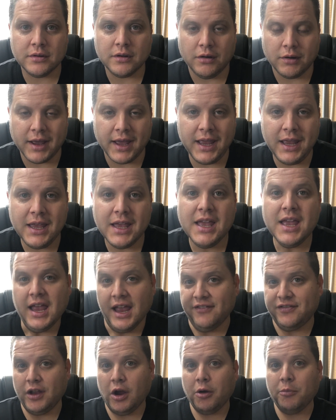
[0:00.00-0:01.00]
Okay?
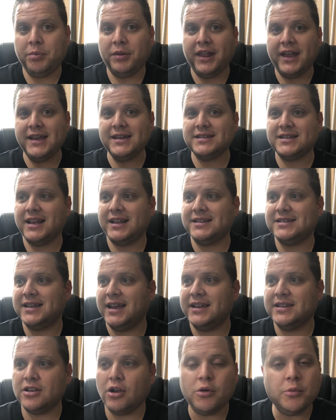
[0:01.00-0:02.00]
If they're a place that
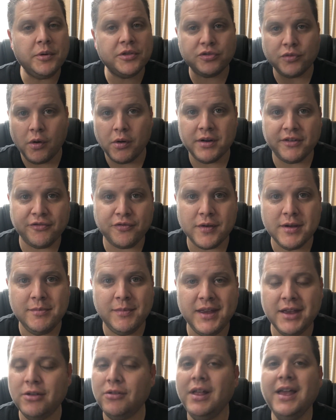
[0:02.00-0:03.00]
says, oh, we're throwing a free
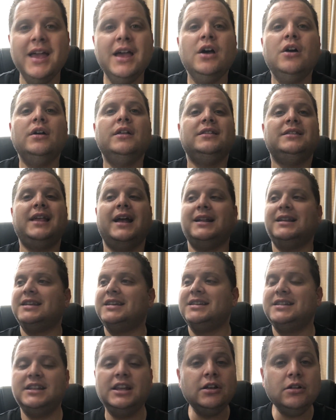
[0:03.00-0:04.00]
meal, that
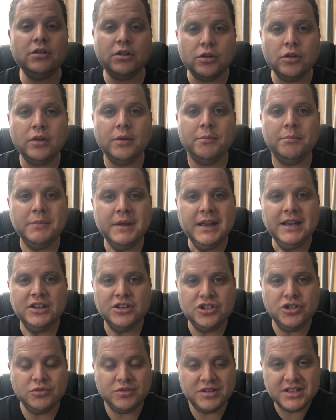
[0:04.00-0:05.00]
still
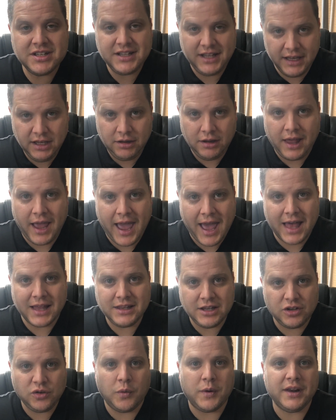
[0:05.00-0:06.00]
means you still add
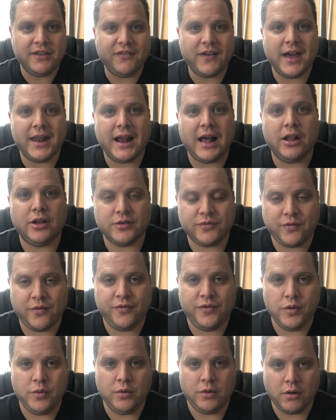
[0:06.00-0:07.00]
the $25 for
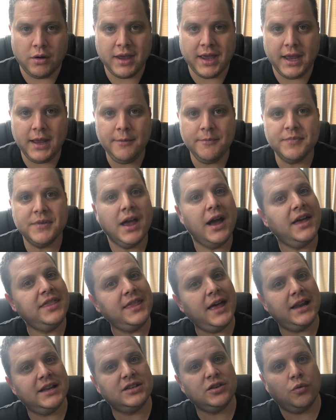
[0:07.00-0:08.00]
food, okay?
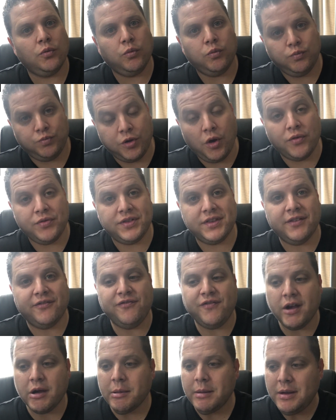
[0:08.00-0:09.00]
And that is a the, the,
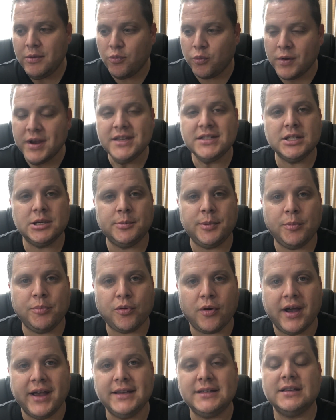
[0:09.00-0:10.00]
very reasonable
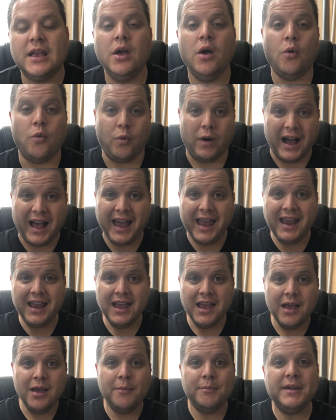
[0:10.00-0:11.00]
price. Why?
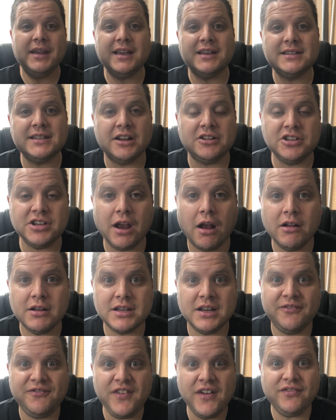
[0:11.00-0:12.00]
Because they're
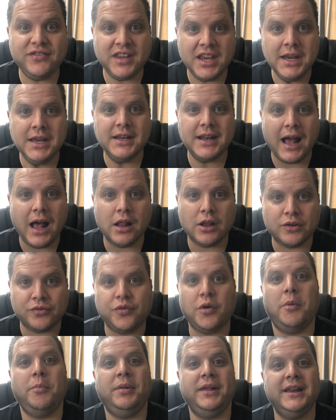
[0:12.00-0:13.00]
charging $15
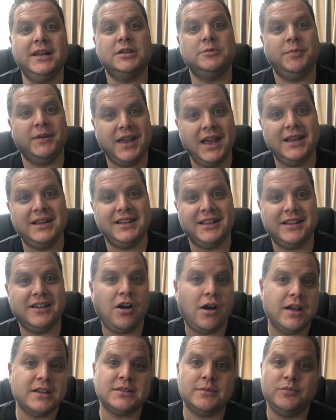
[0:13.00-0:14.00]
for a plate of spaghetti that
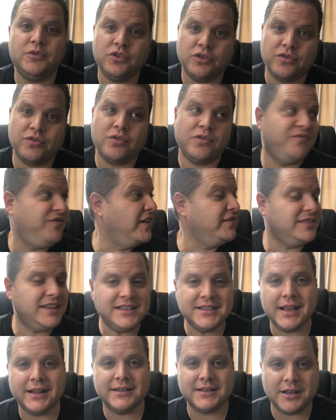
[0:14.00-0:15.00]
costs them 50
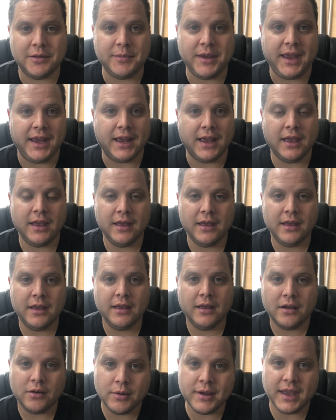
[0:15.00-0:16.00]
cents to make,
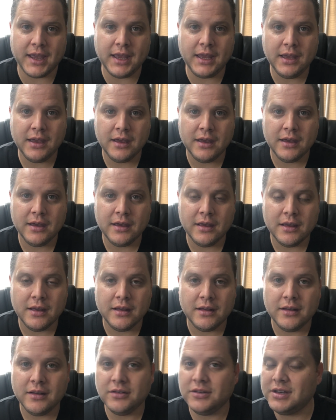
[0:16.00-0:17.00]
okay?
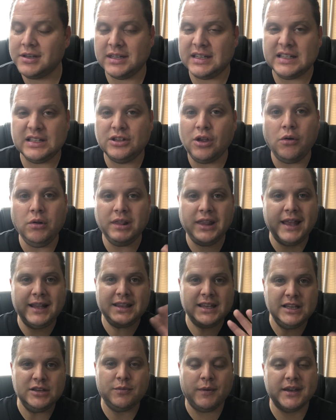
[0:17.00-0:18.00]
Just don't let
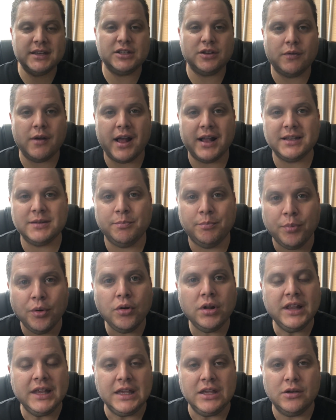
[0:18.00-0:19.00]
these restaurants
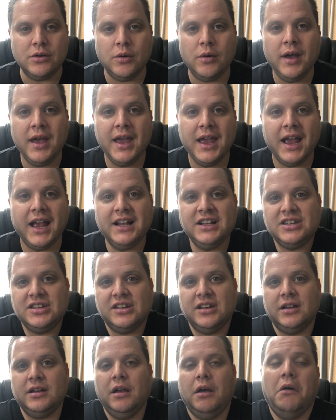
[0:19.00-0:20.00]
bully you
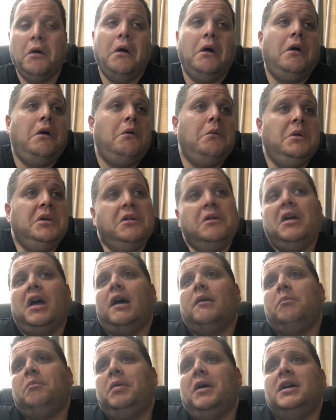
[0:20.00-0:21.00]
into, oh, we don't
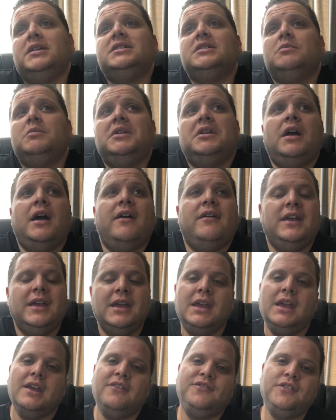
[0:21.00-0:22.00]
have budget. We don't have.
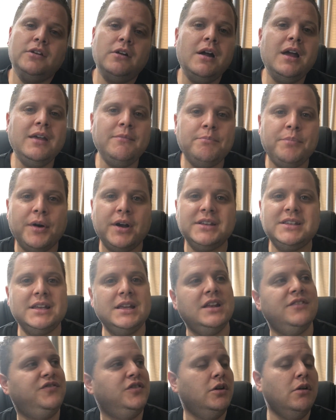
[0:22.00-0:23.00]
If you don't have
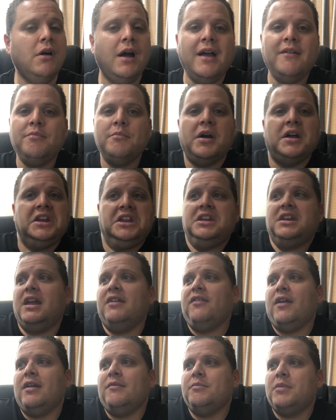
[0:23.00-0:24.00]
budget, if you don't have money, you
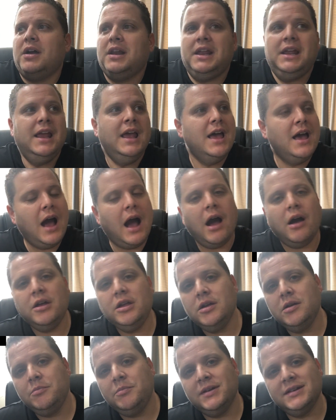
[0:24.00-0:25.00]
never have money, how are
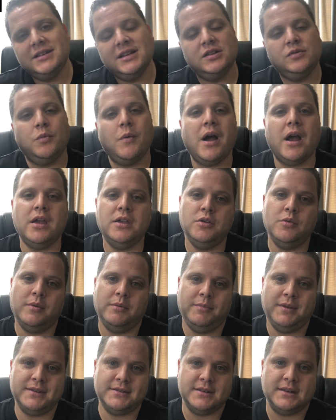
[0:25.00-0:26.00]
you in business? Why are you
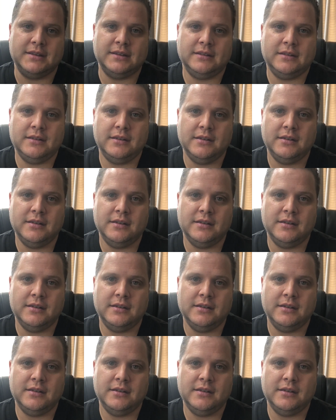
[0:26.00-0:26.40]
in business?